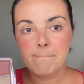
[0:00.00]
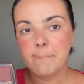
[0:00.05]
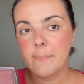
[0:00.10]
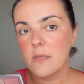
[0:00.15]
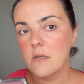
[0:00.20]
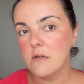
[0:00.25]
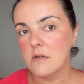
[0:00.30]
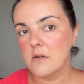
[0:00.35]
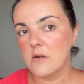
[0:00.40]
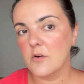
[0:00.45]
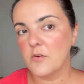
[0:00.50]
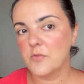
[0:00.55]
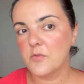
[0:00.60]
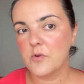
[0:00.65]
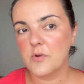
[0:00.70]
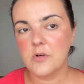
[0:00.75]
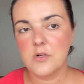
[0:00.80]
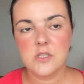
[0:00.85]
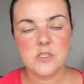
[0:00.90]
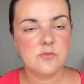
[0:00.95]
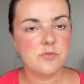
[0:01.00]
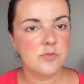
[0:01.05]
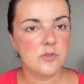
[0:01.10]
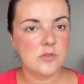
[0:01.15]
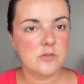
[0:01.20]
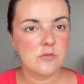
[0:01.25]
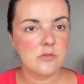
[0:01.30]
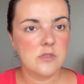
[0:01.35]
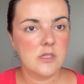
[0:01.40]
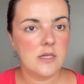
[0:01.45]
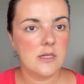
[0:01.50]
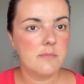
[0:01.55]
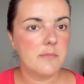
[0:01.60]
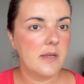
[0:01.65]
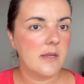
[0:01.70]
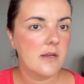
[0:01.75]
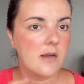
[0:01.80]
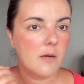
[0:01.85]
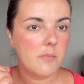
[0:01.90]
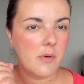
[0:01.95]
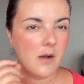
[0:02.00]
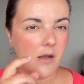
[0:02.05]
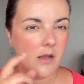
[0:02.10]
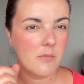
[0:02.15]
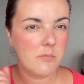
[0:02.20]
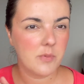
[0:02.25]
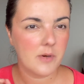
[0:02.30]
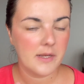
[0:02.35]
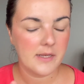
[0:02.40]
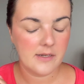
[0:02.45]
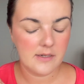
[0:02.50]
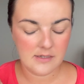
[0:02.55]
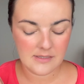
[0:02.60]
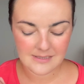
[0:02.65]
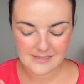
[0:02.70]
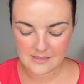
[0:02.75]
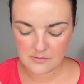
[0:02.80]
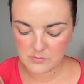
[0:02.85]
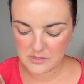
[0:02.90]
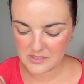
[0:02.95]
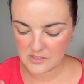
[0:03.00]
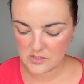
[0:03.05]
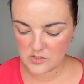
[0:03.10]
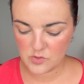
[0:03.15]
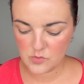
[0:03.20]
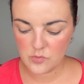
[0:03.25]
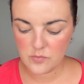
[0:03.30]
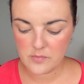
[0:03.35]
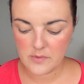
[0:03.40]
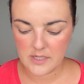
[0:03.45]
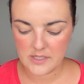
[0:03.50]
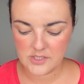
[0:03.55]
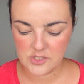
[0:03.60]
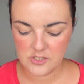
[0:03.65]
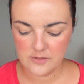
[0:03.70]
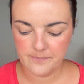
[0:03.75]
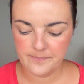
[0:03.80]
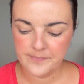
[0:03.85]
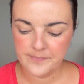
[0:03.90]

Of course, for today makeup I apply a little bit too much,